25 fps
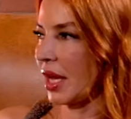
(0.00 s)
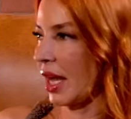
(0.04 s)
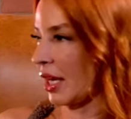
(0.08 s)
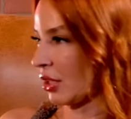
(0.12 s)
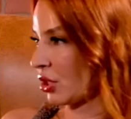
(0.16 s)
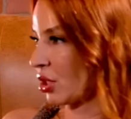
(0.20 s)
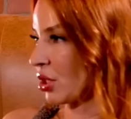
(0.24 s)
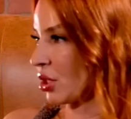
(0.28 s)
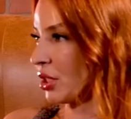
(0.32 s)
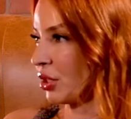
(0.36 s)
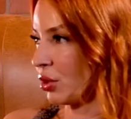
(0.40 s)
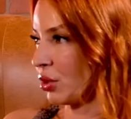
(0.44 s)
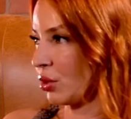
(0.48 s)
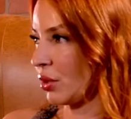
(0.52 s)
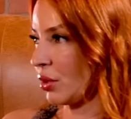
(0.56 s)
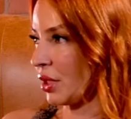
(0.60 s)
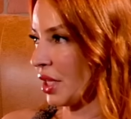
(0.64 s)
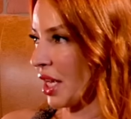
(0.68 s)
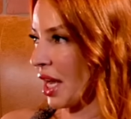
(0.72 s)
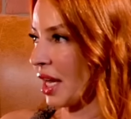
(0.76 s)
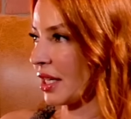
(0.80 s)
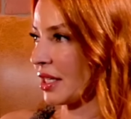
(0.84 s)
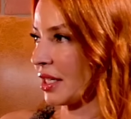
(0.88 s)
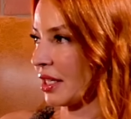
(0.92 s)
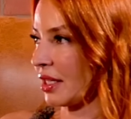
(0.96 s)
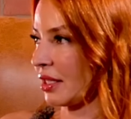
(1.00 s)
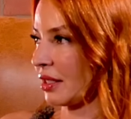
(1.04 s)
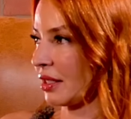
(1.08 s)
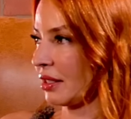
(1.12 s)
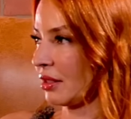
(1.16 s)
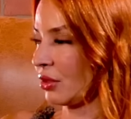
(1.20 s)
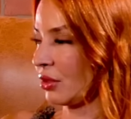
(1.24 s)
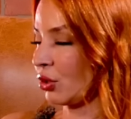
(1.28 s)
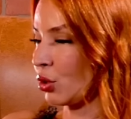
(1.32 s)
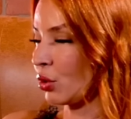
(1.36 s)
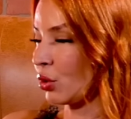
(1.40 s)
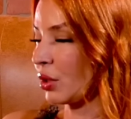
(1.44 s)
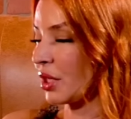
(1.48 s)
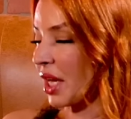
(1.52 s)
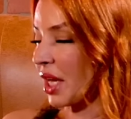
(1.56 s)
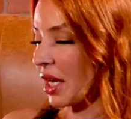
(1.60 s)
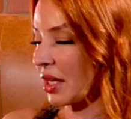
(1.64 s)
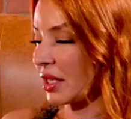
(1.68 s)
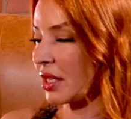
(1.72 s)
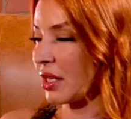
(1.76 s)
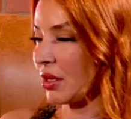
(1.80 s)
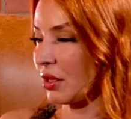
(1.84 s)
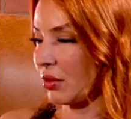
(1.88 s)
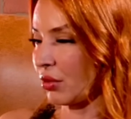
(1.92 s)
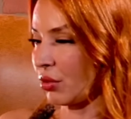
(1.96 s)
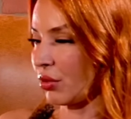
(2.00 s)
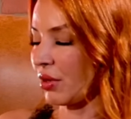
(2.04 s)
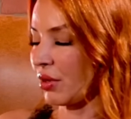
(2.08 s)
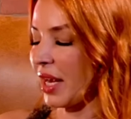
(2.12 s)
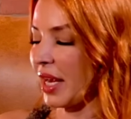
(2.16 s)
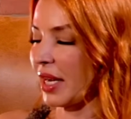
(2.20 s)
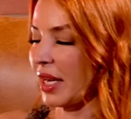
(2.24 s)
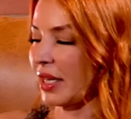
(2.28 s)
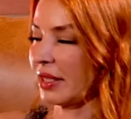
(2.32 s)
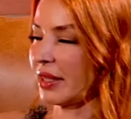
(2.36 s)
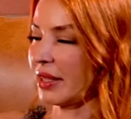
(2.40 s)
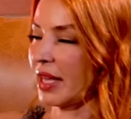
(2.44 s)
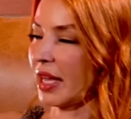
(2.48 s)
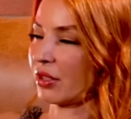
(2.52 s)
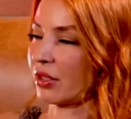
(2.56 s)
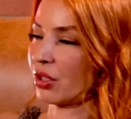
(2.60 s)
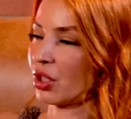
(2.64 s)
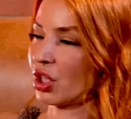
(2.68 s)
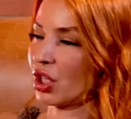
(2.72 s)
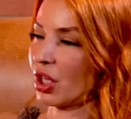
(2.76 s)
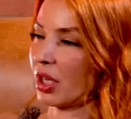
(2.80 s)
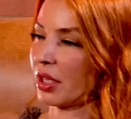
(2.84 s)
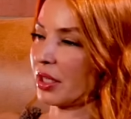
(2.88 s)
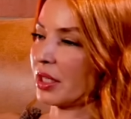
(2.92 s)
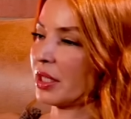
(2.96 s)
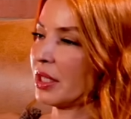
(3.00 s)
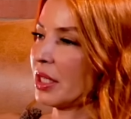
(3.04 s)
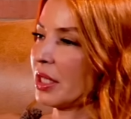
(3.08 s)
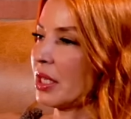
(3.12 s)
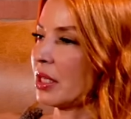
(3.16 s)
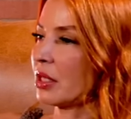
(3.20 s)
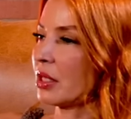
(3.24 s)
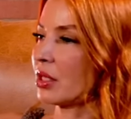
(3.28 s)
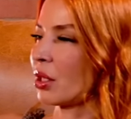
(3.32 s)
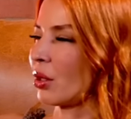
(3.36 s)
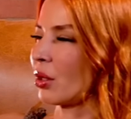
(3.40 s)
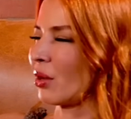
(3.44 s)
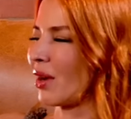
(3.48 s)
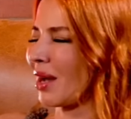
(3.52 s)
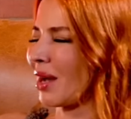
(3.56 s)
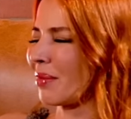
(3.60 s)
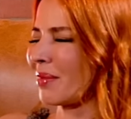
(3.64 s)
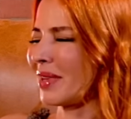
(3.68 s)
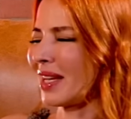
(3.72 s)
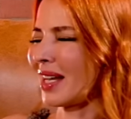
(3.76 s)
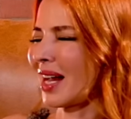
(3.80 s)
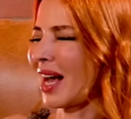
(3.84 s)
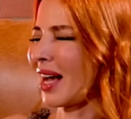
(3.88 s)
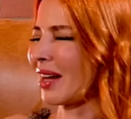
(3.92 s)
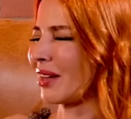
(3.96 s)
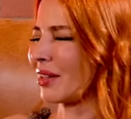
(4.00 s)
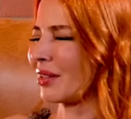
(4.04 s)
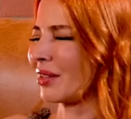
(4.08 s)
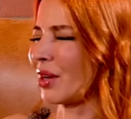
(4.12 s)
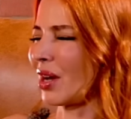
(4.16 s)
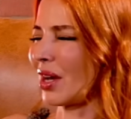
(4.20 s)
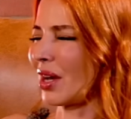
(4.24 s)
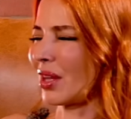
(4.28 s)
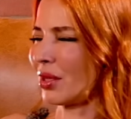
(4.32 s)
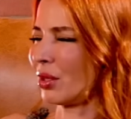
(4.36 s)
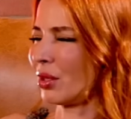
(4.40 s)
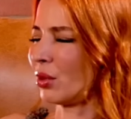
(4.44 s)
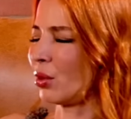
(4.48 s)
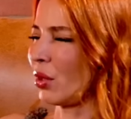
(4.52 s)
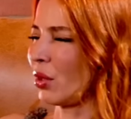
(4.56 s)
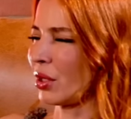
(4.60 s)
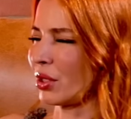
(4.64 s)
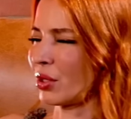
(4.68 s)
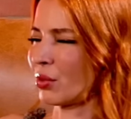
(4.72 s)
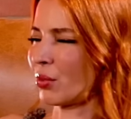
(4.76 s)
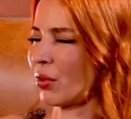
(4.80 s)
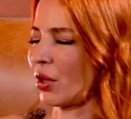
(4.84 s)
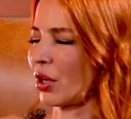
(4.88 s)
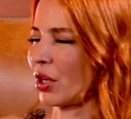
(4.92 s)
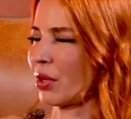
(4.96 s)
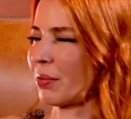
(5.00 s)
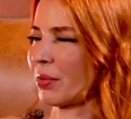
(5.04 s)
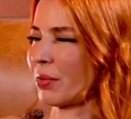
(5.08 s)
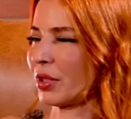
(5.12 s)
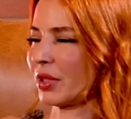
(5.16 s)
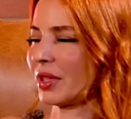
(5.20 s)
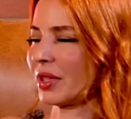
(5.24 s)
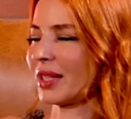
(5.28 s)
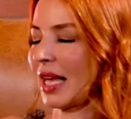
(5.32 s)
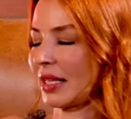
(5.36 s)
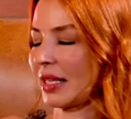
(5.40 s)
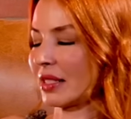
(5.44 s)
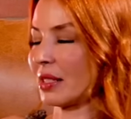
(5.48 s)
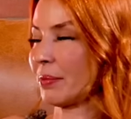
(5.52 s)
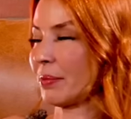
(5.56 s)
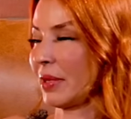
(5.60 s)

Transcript: actually Giuliani created that shit. So, I mean, I don't know how the laws work, but that's